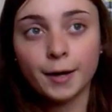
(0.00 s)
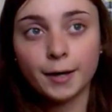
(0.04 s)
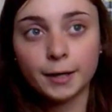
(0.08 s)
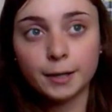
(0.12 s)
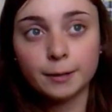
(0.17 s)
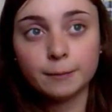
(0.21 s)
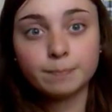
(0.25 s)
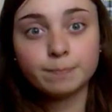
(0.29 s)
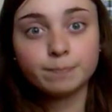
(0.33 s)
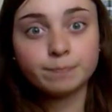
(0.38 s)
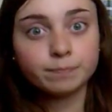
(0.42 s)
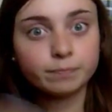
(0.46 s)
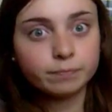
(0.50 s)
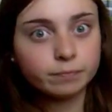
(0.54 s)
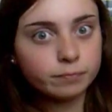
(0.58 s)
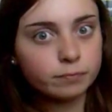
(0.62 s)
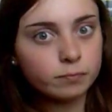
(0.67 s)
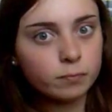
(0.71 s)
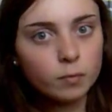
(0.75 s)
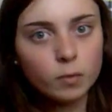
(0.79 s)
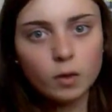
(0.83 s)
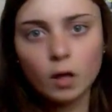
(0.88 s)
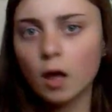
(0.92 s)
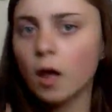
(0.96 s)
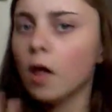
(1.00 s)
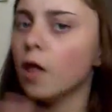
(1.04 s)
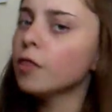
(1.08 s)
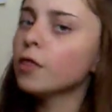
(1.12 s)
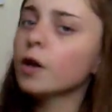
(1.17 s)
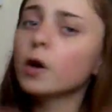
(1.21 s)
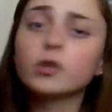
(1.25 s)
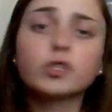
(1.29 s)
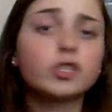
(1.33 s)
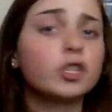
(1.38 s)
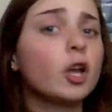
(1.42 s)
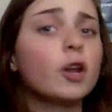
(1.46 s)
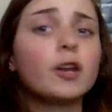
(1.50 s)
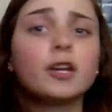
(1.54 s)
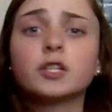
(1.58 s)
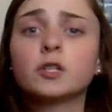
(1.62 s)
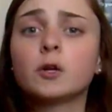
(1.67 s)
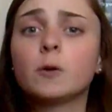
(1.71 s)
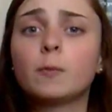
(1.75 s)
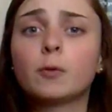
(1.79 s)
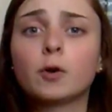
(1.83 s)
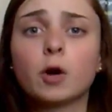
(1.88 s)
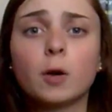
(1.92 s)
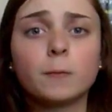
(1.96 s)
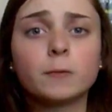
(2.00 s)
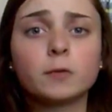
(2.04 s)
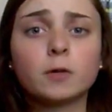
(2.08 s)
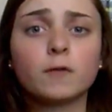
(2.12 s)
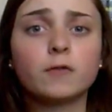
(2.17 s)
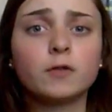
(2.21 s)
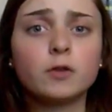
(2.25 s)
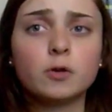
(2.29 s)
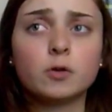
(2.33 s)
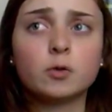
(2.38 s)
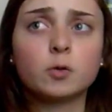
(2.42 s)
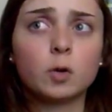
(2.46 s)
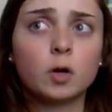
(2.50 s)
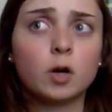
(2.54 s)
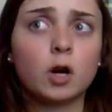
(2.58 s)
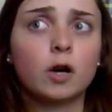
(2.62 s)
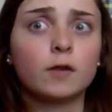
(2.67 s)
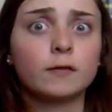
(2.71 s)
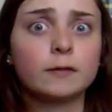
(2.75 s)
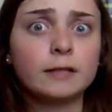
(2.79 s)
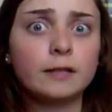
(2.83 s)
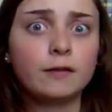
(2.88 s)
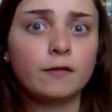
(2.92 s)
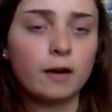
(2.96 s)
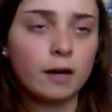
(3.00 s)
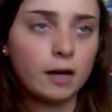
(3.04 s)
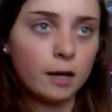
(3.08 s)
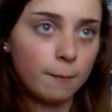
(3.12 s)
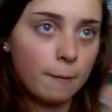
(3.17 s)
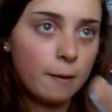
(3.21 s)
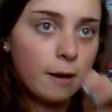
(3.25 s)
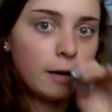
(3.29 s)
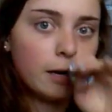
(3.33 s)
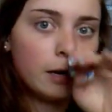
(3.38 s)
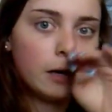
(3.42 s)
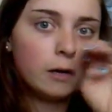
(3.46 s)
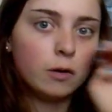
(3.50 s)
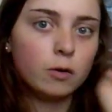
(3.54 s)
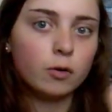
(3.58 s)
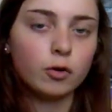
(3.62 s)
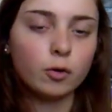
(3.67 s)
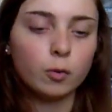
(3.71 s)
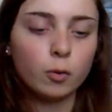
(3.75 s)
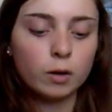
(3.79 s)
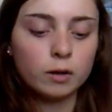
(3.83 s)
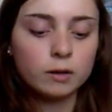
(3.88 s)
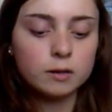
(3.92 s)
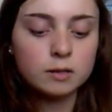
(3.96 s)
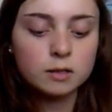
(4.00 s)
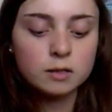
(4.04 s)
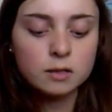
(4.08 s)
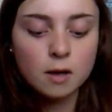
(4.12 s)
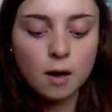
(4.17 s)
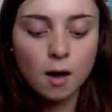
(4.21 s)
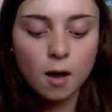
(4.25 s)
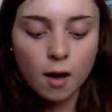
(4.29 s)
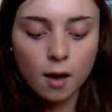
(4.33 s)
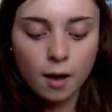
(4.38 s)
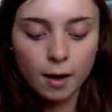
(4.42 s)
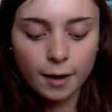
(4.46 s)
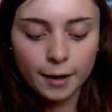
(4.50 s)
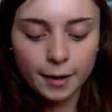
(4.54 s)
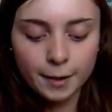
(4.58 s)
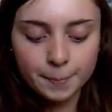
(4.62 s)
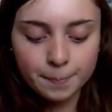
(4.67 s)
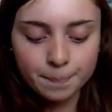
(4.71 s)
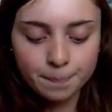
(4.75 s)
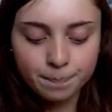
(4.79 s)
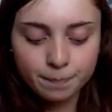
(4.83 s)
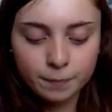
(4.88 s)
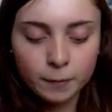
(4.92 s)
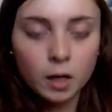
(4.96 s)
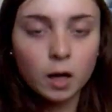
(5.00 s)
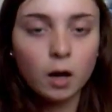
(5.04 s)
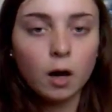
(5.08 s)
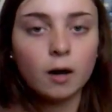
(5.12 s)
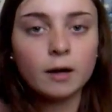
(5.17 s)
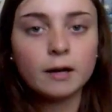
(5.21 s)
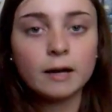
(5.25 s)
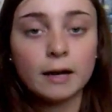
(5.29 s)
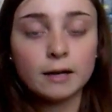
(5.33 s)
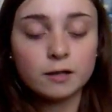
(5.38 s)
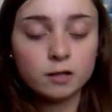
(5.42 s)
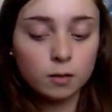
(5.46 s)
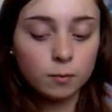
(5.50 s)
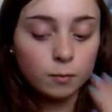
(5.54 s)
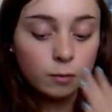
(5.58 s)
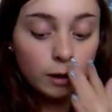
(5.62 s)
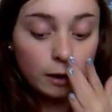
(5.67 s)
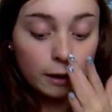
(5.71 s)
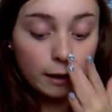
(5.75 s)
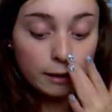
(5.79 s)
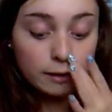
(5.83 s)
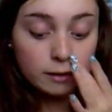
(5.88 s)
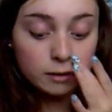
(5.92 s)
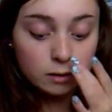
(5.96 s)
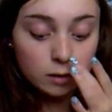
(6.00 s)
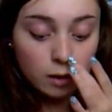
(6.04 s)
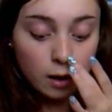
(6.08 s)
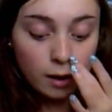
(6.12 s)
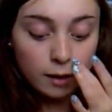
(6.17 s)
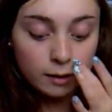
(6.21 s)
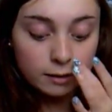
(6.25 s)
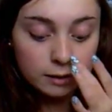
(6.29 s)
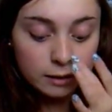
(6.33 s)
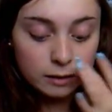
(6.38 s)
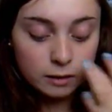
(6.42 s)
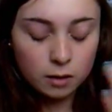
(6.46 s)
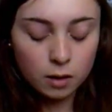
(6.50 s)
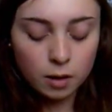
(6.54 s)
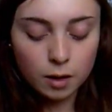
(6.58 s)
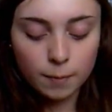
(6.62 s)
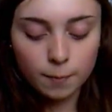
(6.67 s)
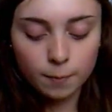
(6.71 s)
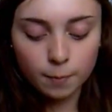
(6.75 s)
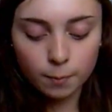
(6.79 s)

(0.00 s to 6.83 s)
And that was the only two primers I've used, so I can't really recommend any other ones. Okay, so I'm going to get started.